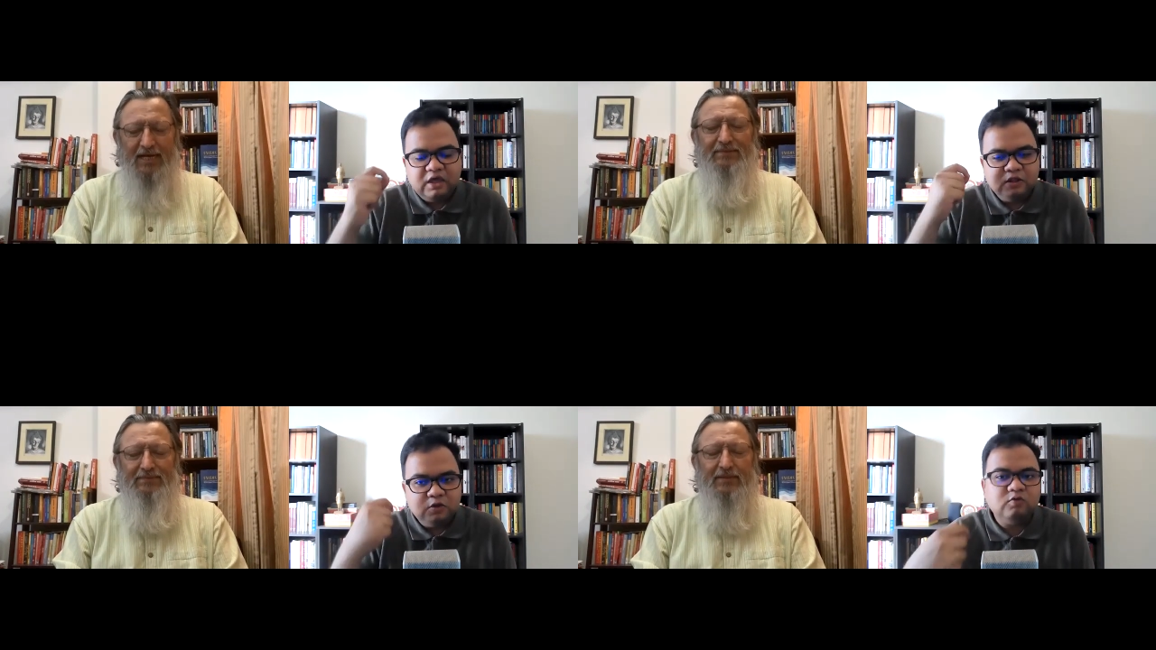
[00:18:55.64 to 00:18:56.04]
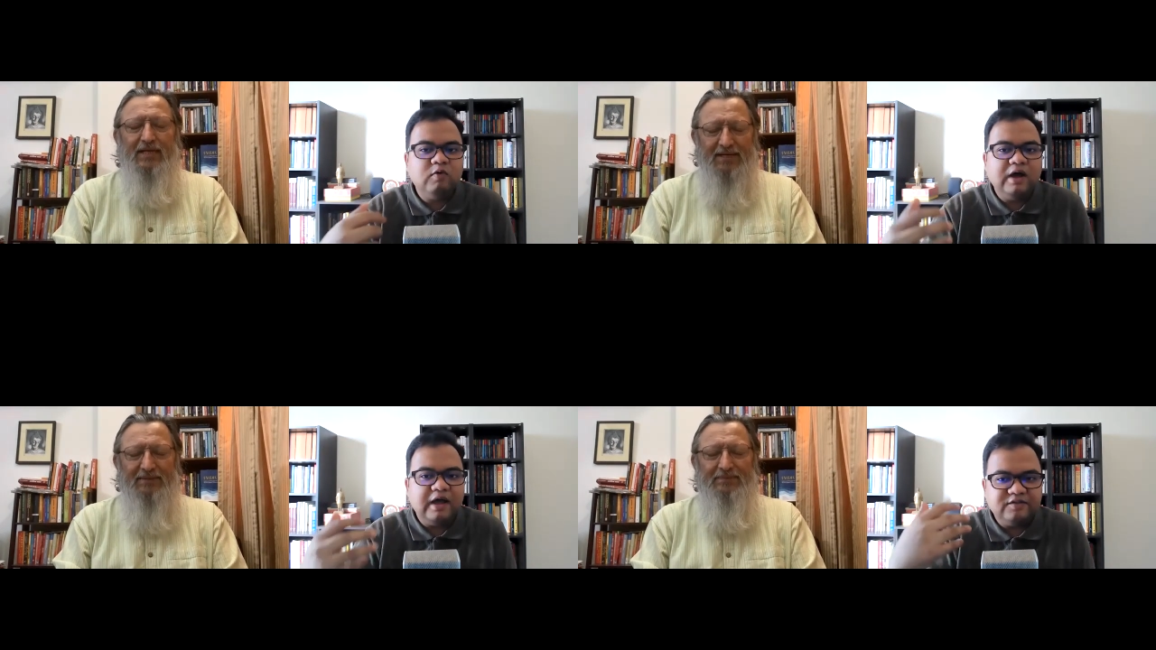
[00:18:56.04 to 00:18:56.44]

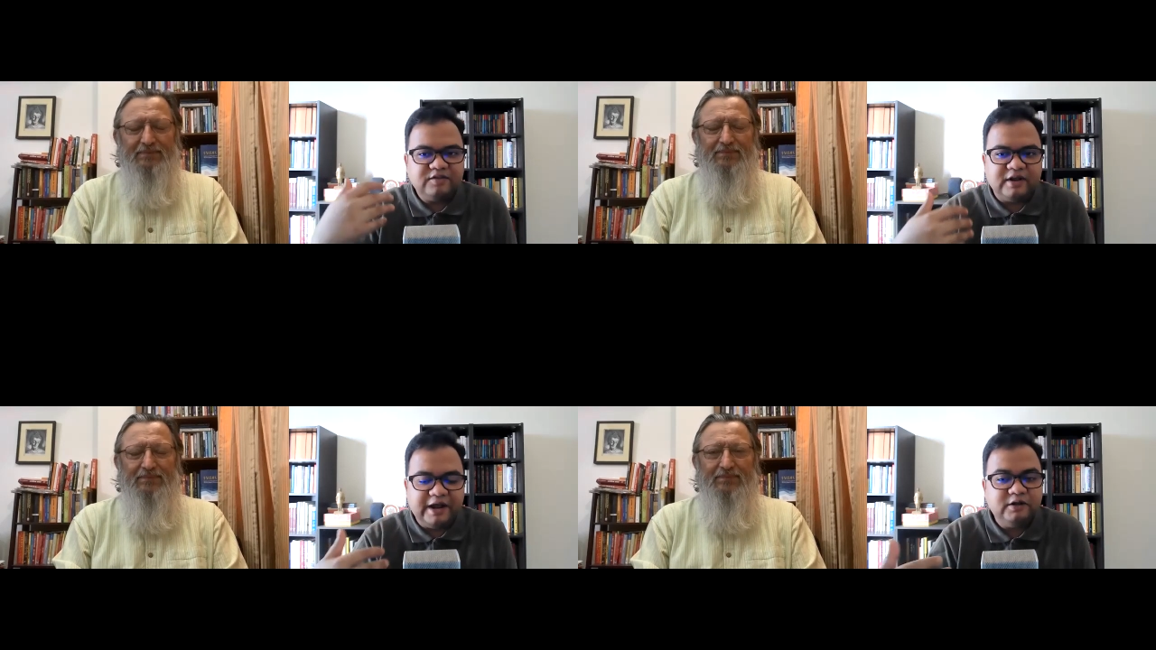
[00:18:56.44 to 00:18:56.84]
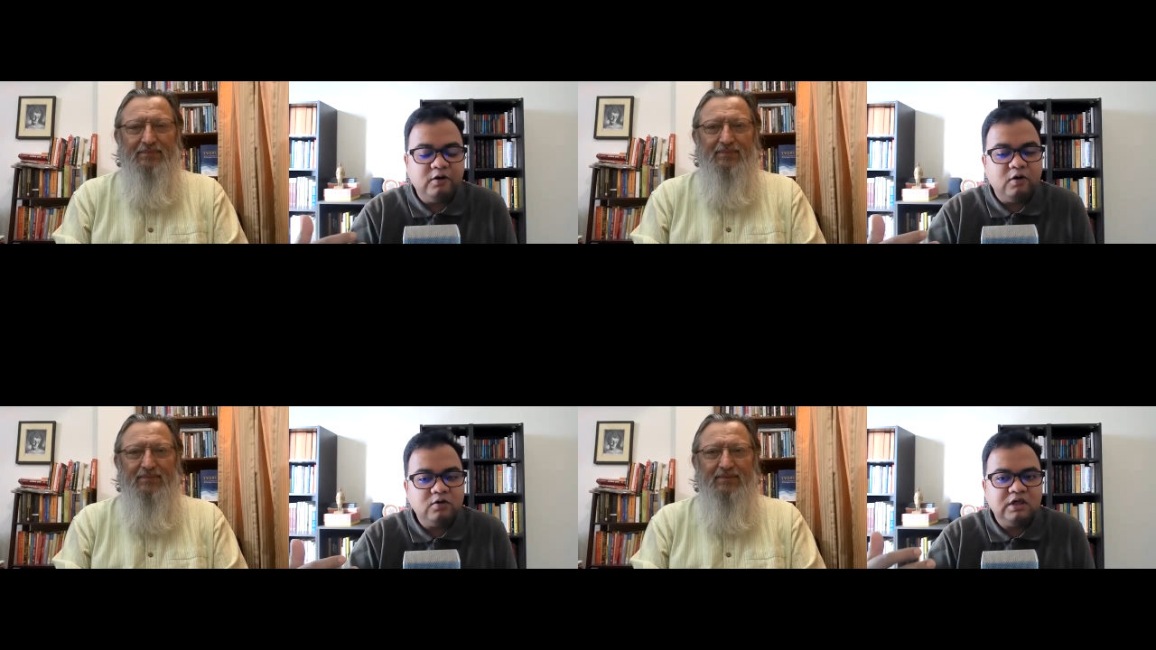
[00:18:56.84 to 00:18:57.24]
Speaker 1: Hindutva yeah. as an
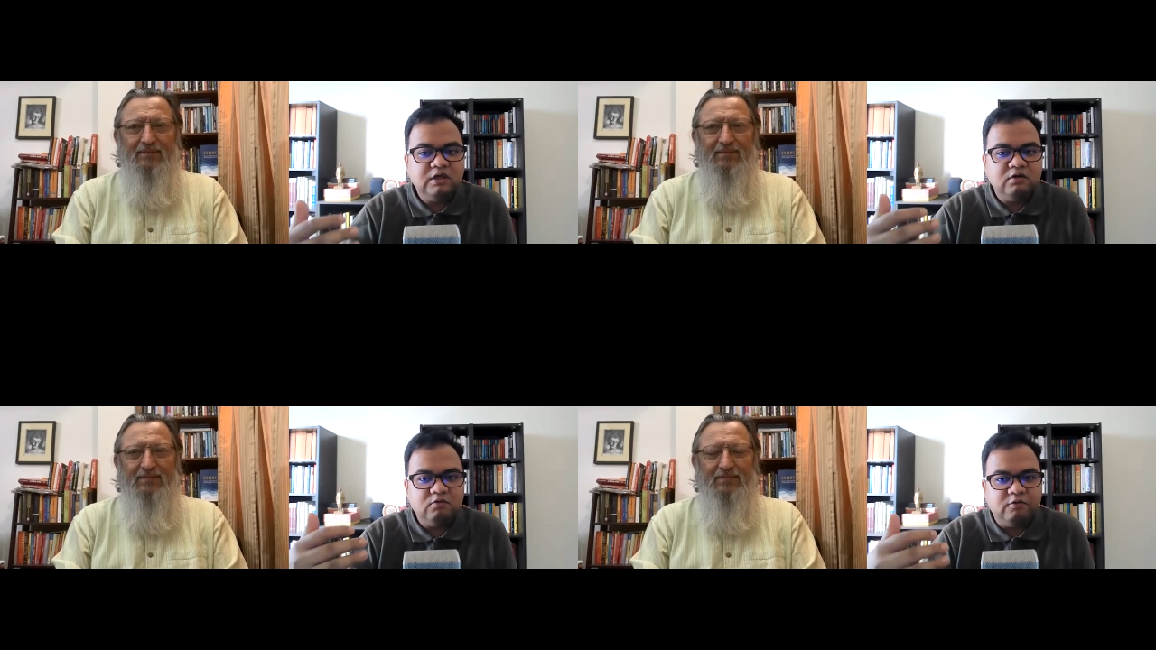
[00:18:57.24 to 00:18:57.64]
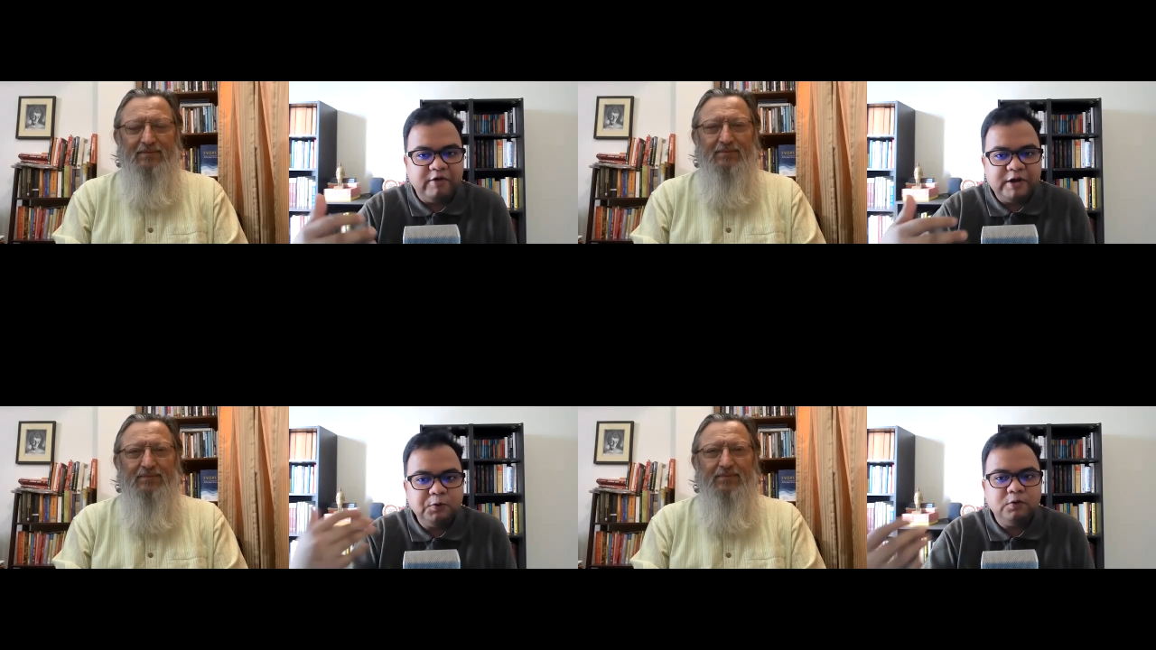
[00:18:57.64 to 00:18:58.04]
ideology,
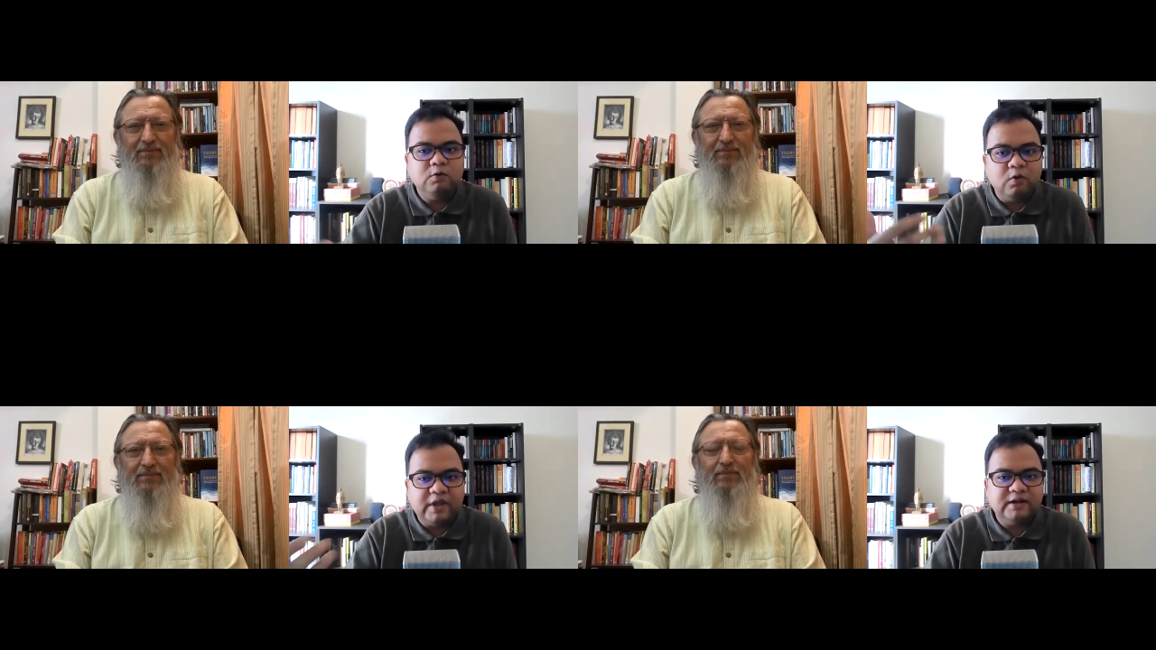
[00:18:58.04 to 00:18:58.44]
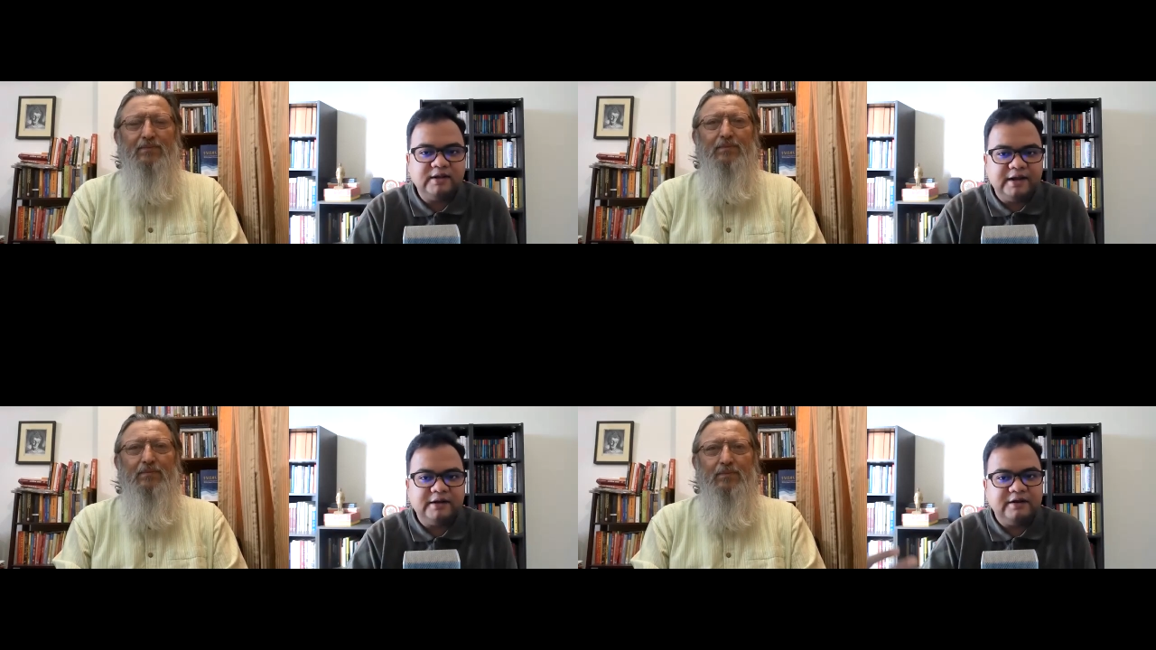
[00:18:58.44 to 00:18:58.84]
where do you locate
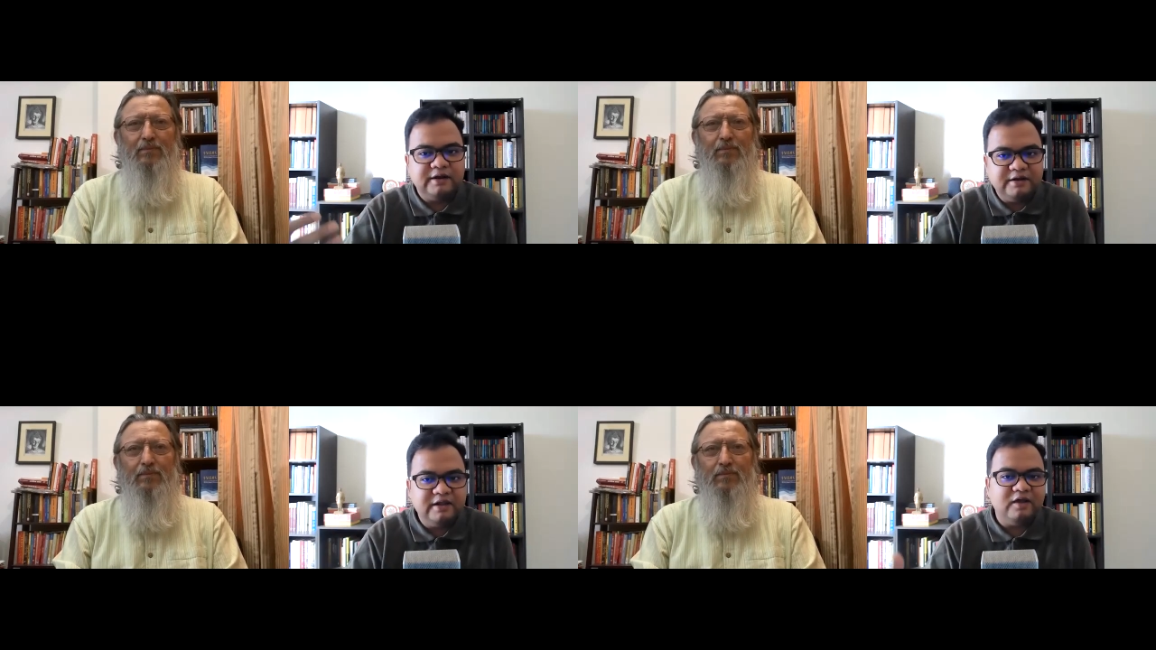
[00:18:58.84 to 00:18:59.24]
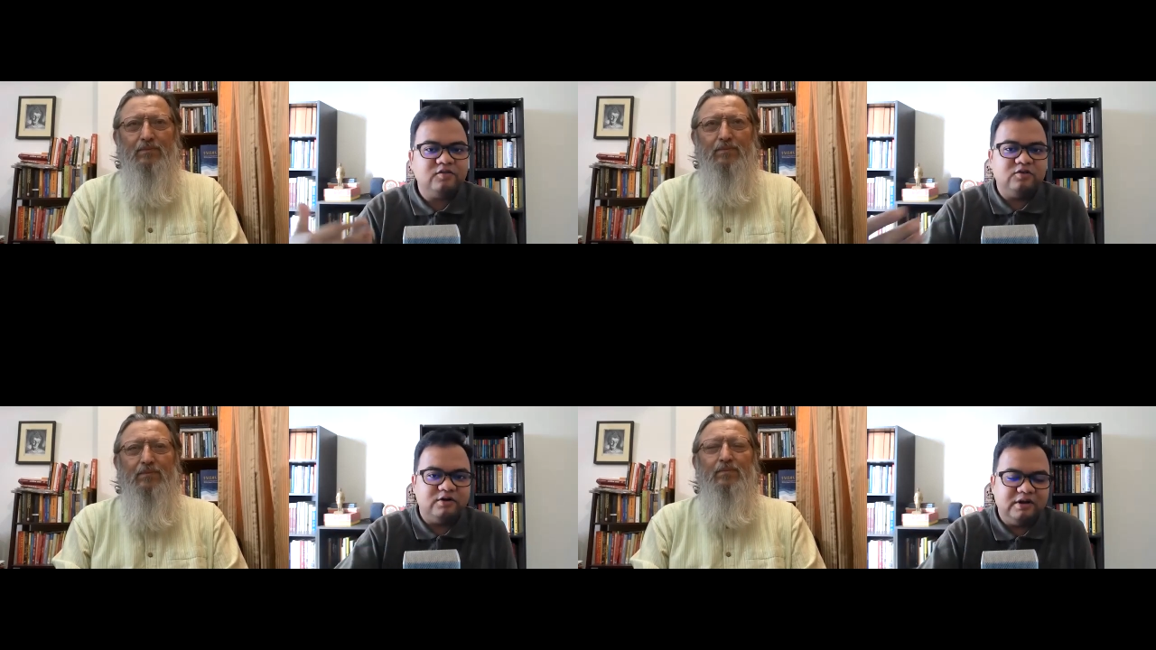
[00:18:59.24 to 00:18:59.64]
that in
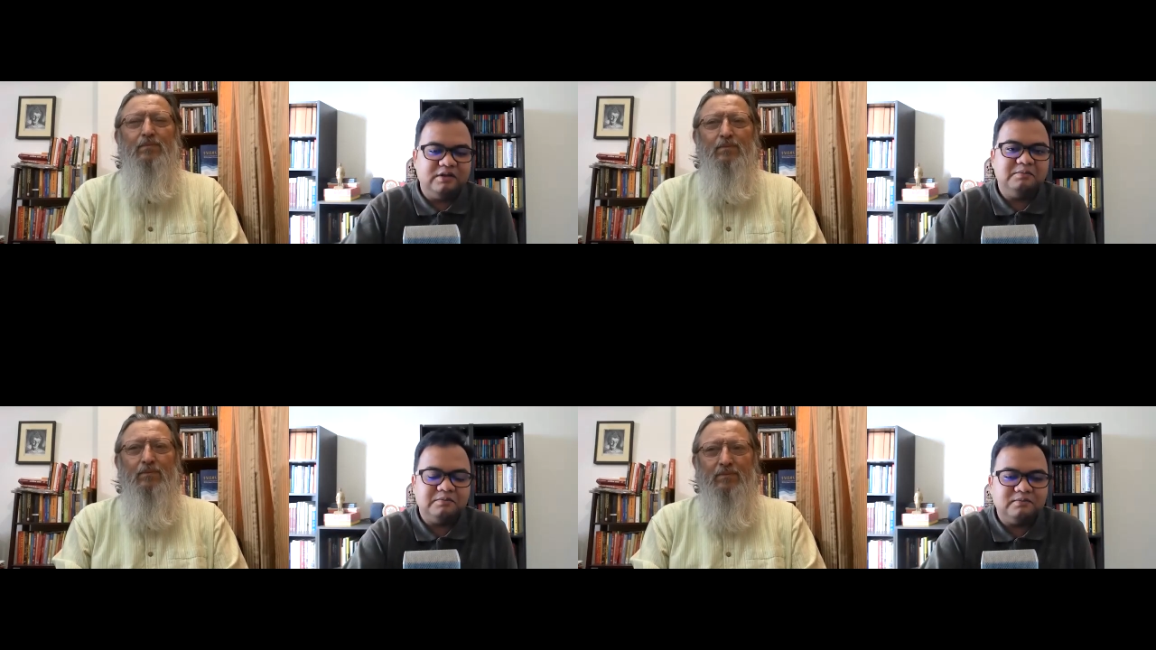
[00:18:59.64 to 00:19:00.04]
India's journey?